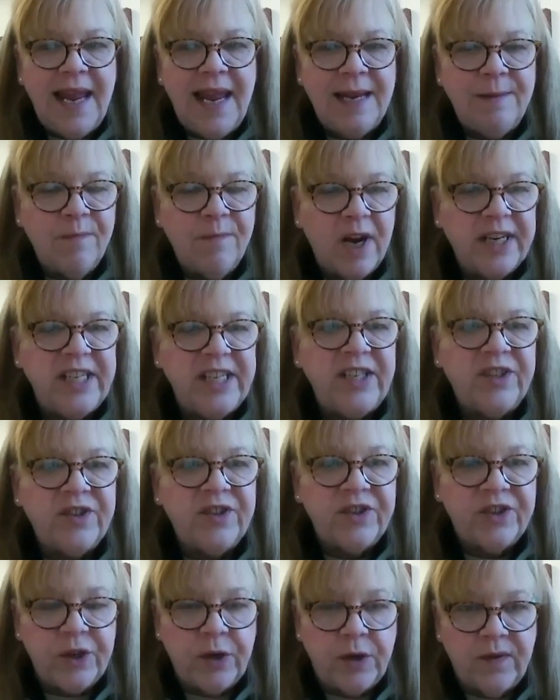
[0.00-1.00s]
a money
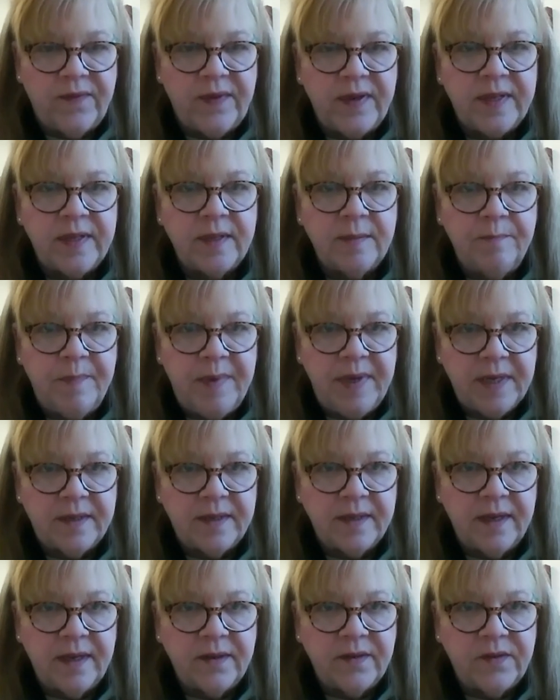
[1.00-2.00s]
service
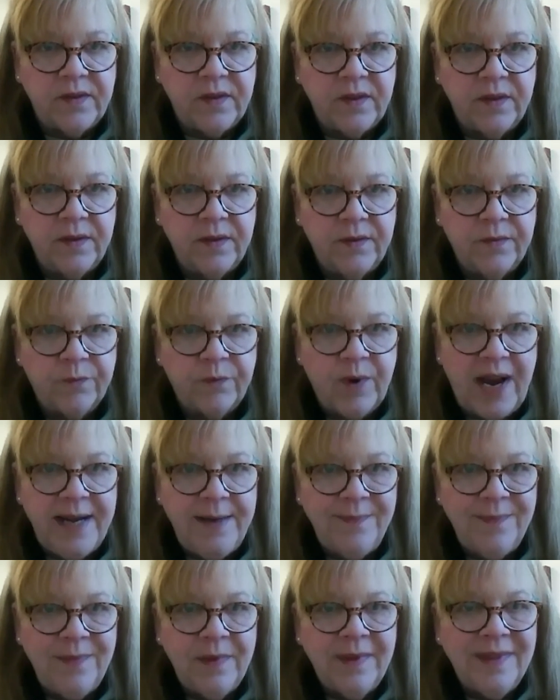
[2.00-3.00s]
business,
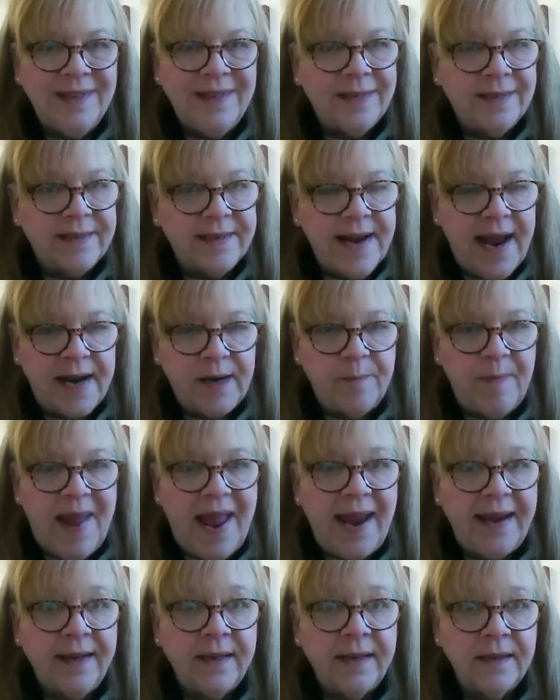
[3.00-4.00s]
right? It's not a
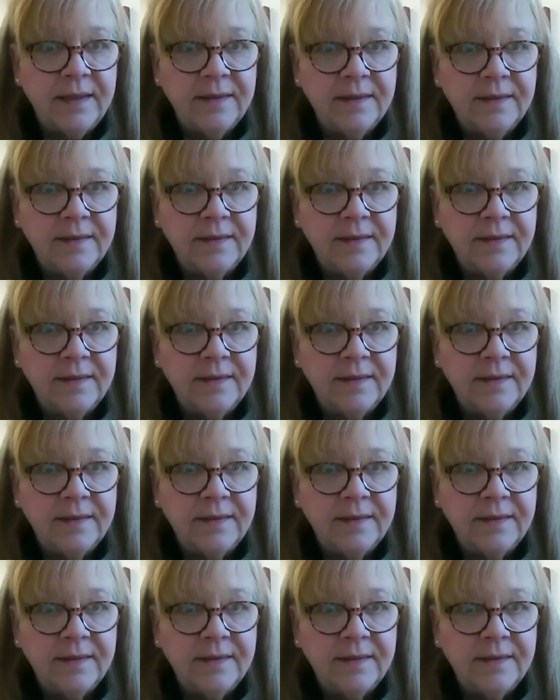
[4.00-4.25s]
bank,